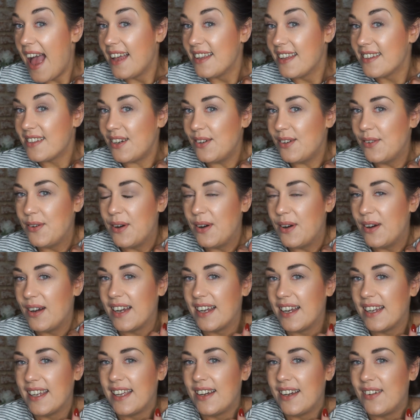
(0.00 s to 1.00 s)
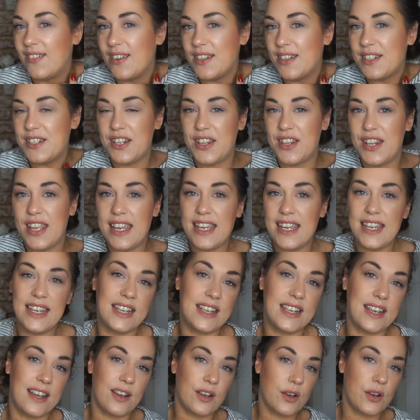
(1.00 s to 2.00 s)
So, what do you
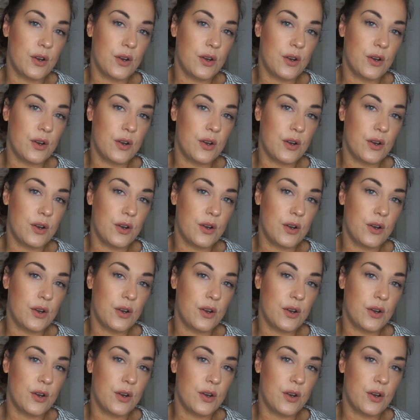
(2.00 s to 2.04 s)
think?